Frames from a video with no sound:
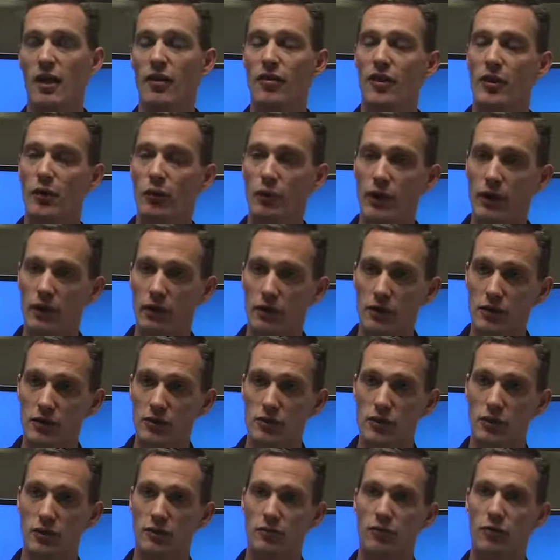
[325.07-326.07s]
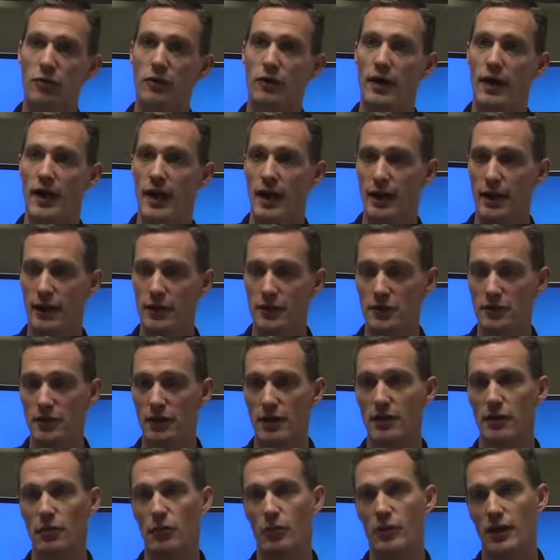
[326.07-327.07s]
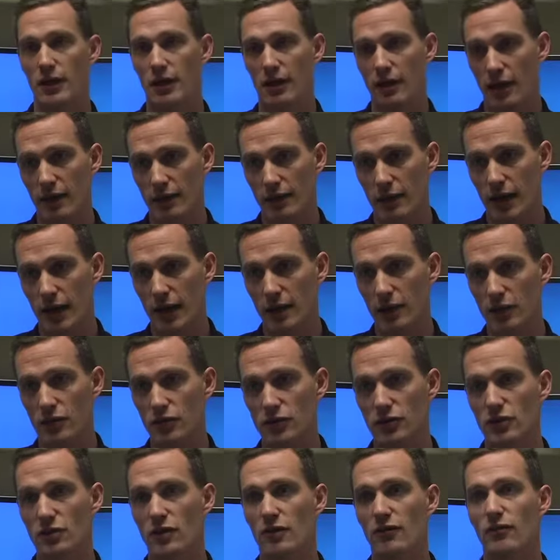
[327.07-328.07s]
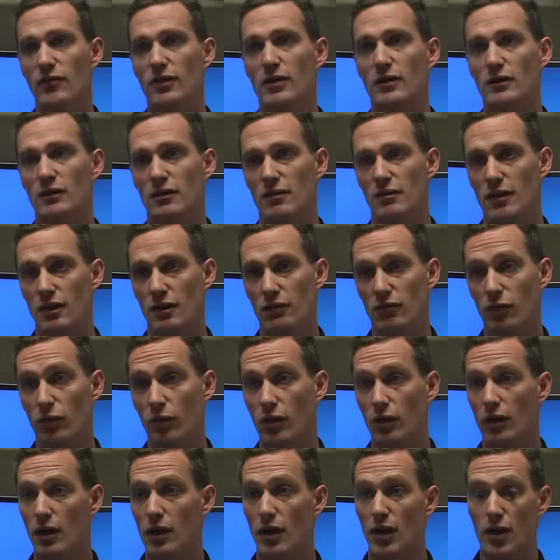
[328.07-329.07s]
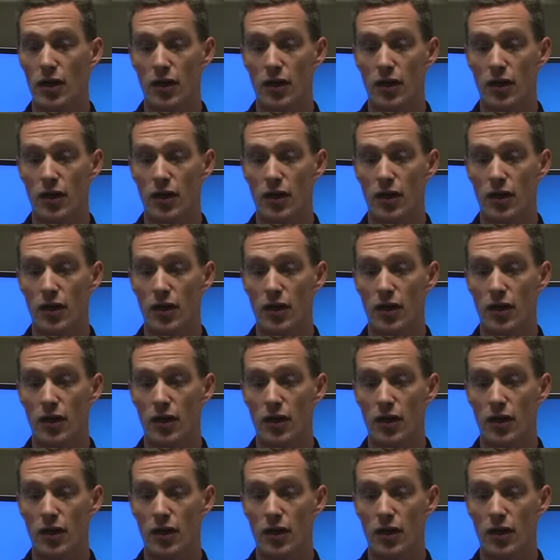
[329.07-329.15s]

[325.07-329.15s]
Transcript: that we are concerned for a head injury that we cannot diagnose in the field, and therefore